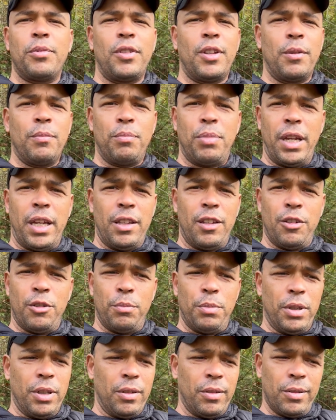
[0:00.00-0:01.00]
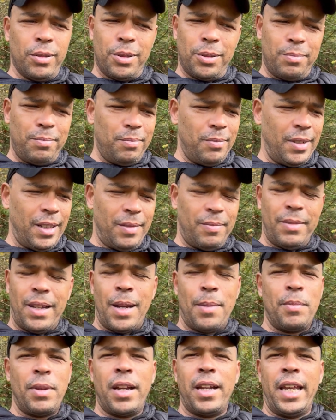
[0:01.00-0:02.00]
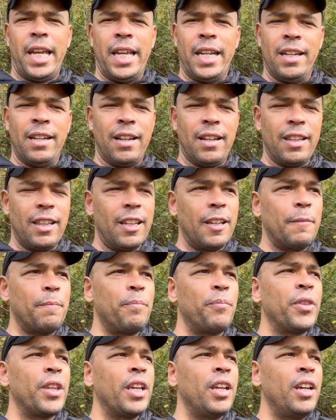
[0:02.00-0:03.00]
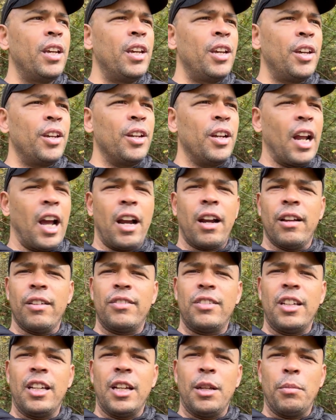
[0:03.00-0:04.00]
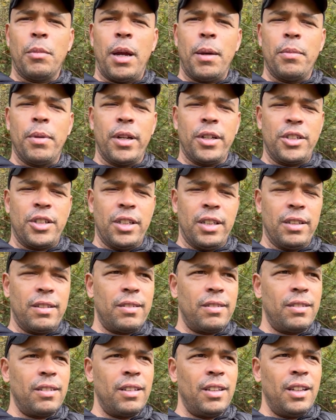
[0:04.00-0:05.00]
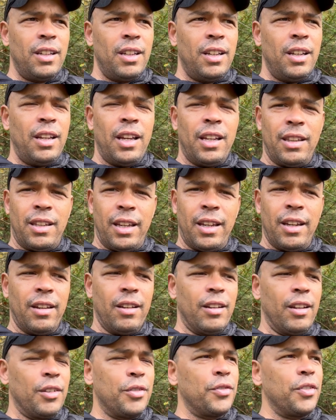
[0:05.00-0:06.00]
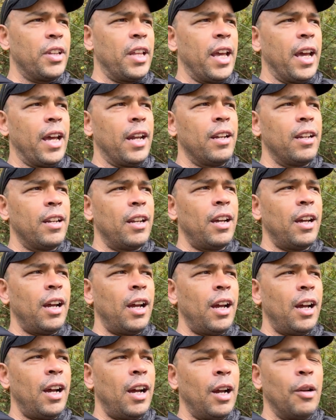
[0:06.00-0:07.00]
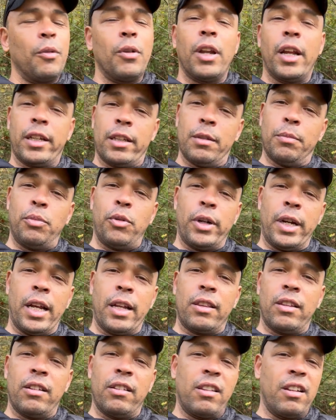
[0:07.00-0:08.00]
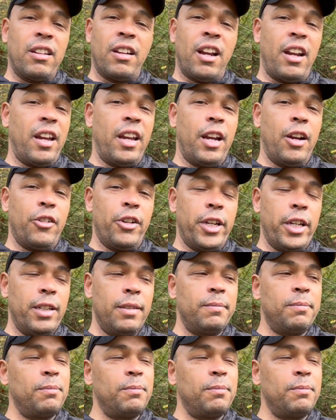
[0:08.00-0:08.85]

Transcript: them pay their bills, I'm not hating on them. You're not going to see any of my butt cheeks. And thank goodness for that. I would like to point out that they're not hairy.